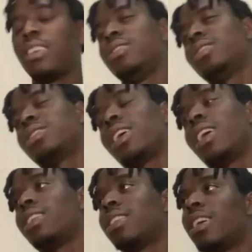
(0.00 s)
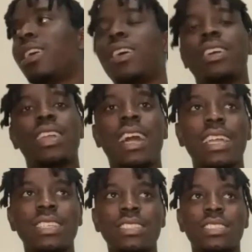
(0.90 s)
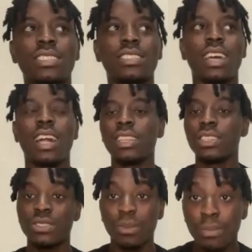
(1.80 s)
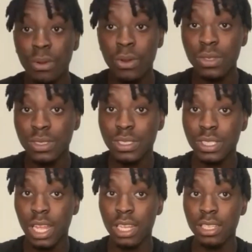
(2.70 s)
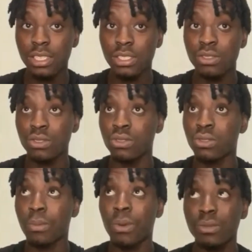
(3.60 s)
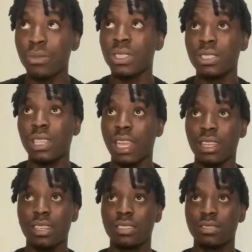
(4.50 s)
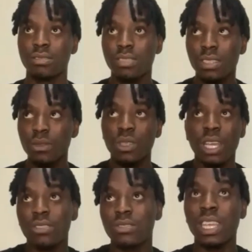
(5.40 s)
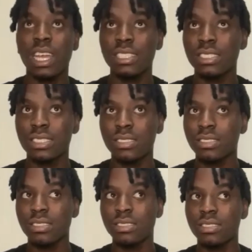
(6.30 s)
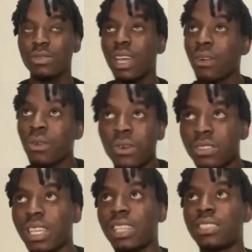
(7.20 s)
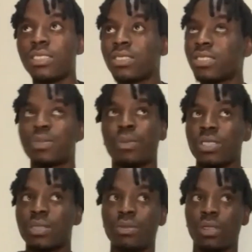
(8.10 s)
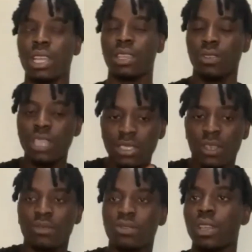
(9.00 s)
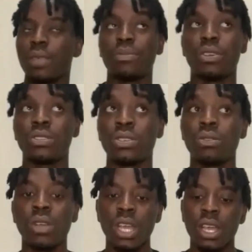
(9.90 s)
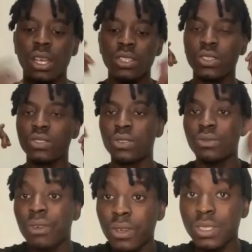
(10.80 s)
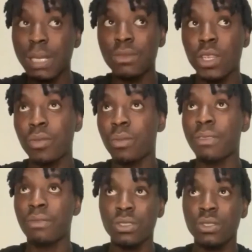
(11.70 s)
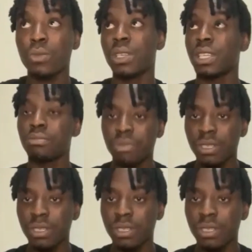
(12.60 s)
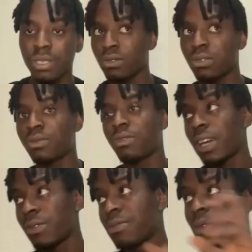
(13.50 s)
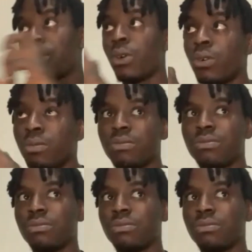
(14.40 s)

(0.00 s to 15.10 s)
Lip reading: Just that, guys, I need the support. I need you to support me. Like, without you guys, without God, nothing's possible. Like, you guys have to help me also. So June 1st, I'm dropping my forthcoming EP titled Far Away From Home.